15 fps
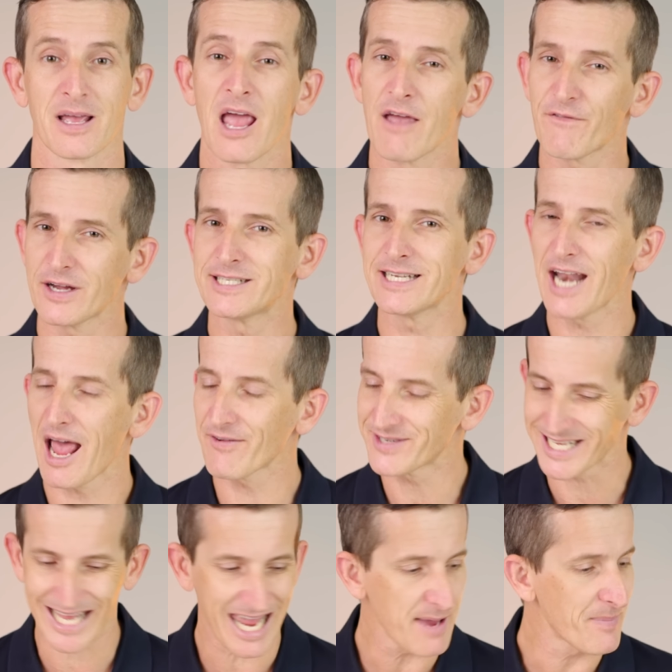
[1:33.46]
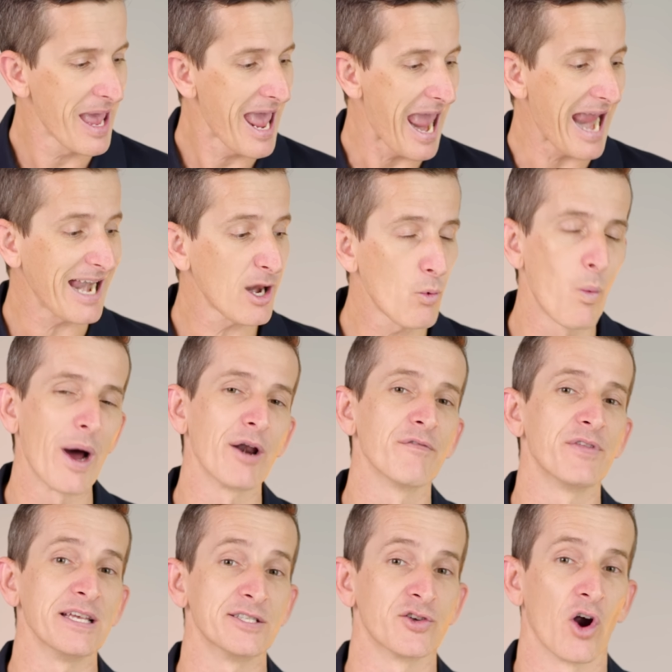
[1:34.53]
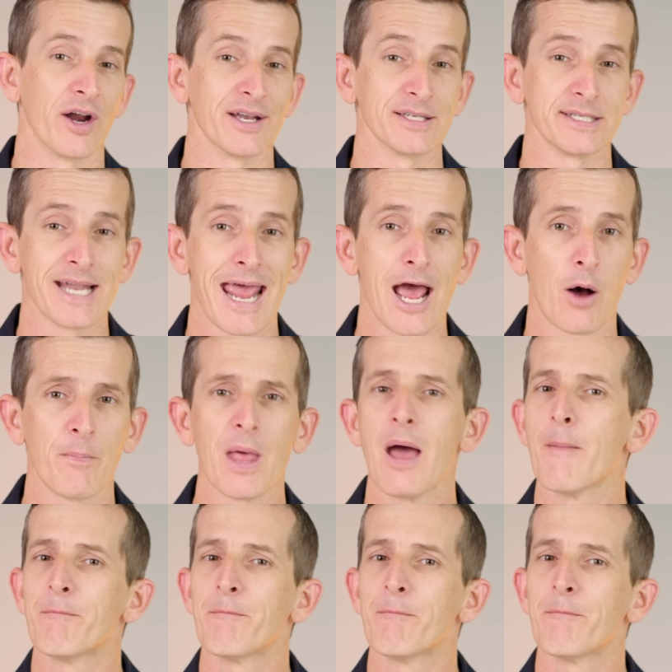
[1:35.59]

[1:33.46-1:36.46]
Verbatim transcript: If I did have to keep any one of these grinders now,